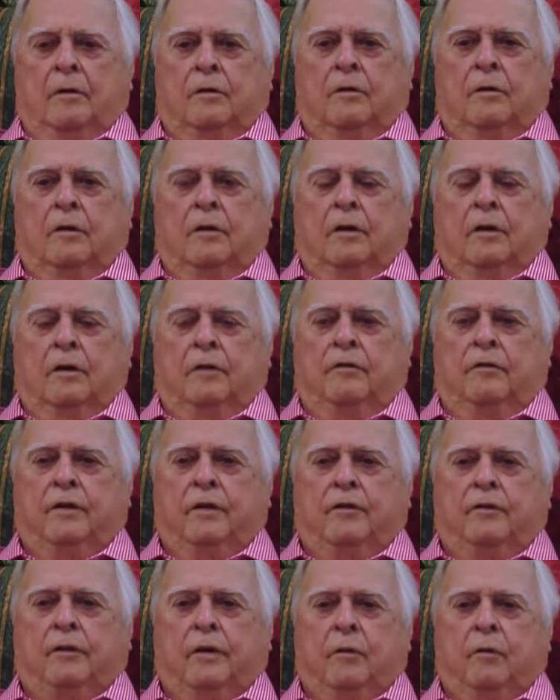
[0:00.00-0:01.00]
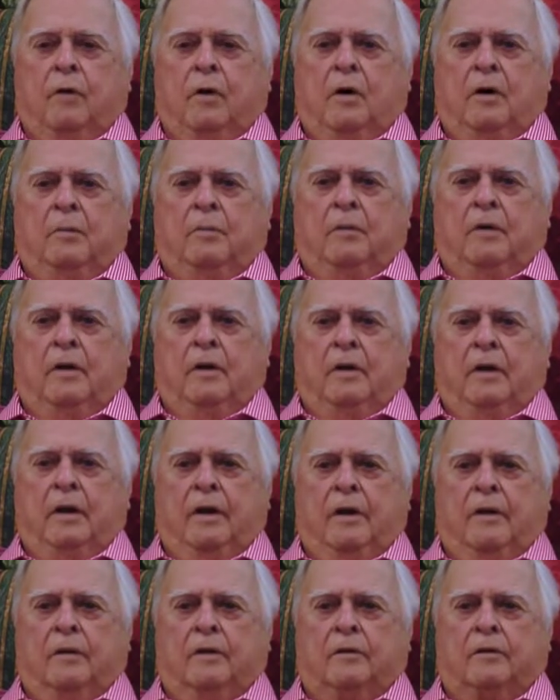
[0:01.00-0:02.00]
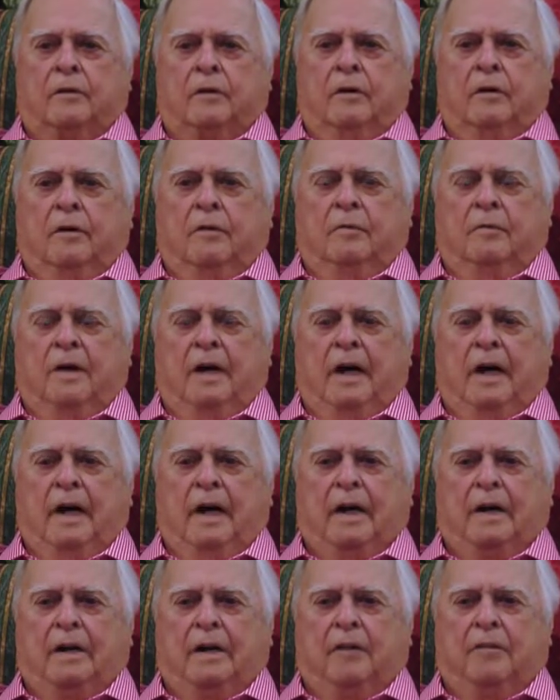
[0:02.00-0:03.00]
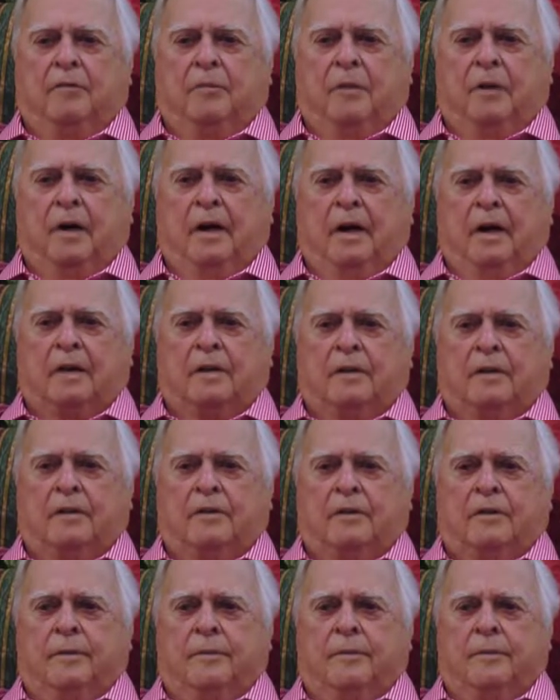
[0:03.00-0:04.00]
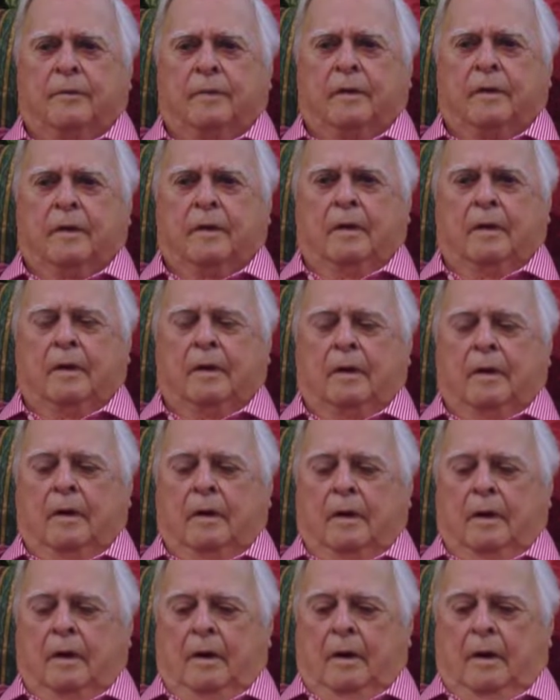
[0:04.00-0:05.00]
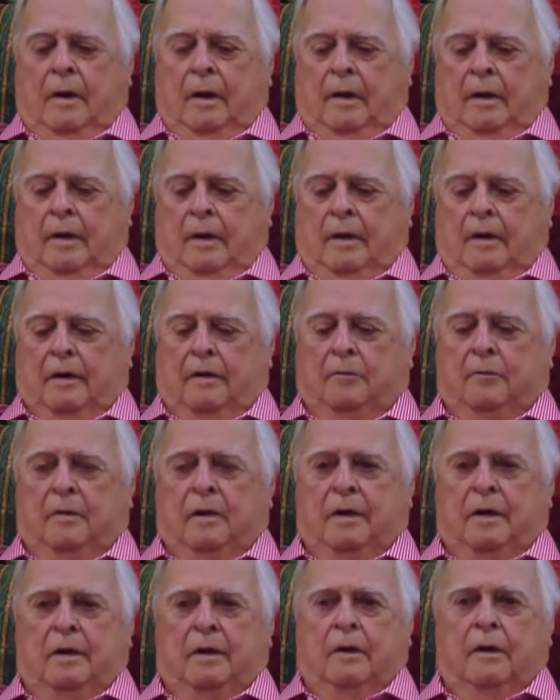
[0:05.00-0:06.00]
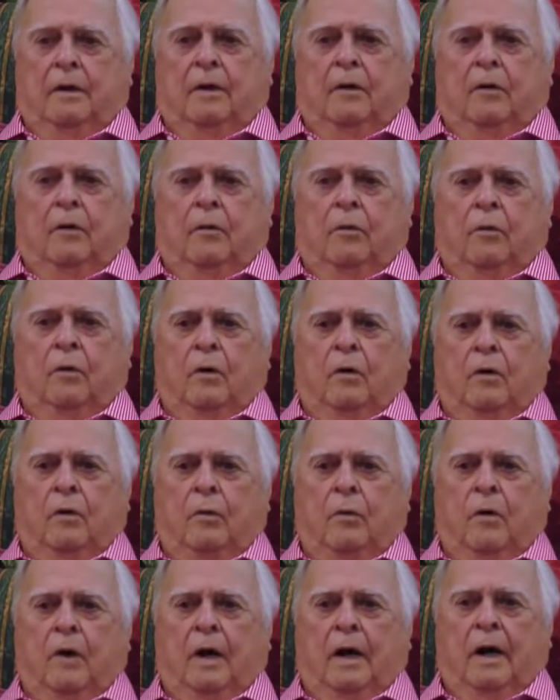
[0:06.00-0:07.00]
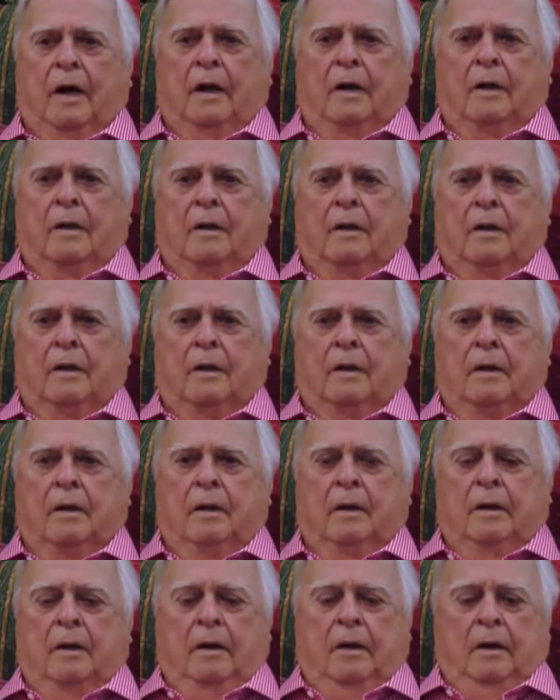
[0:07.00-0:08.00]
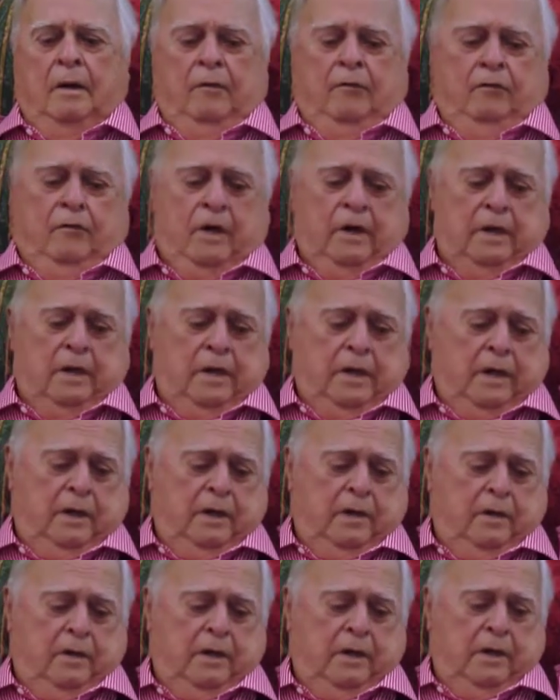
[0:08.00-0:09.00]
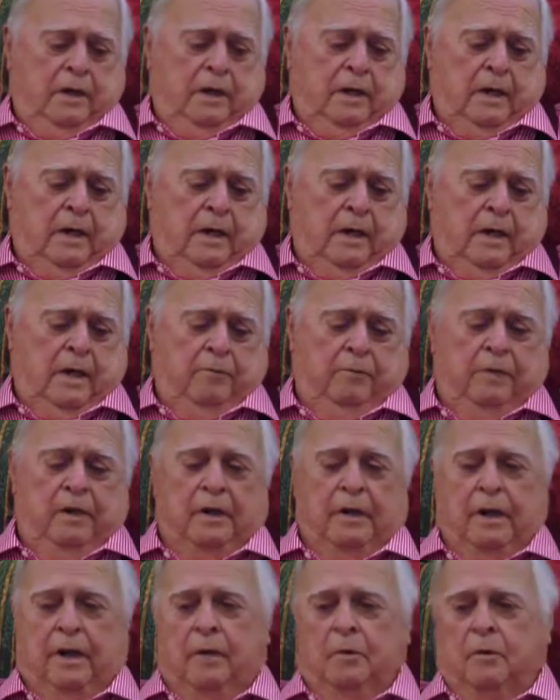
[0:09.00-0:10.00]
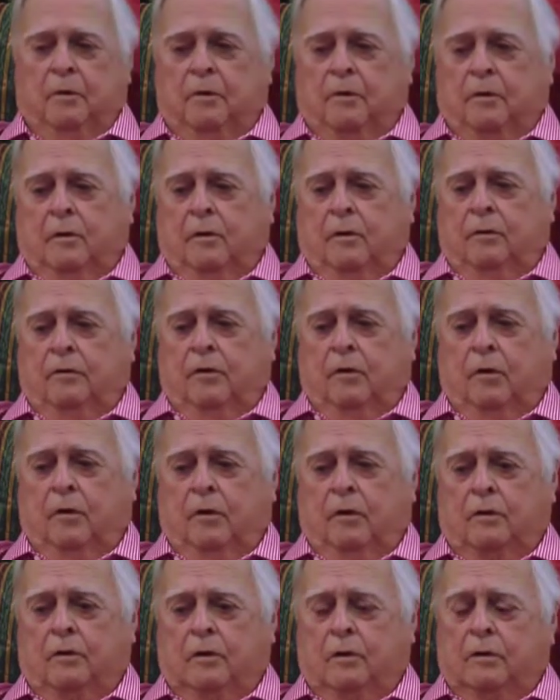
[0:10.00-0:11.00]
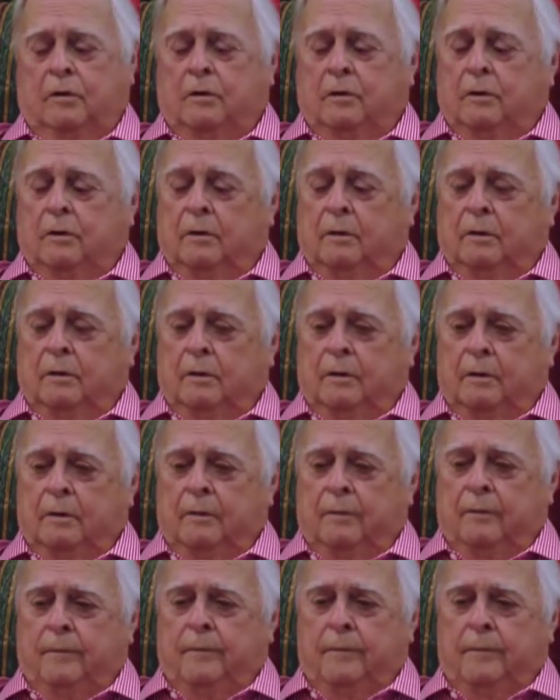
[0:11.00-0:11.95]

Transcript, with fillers: during the 51 years of my active practice that has made it all worthwhile. Financially, I have been able to afford two children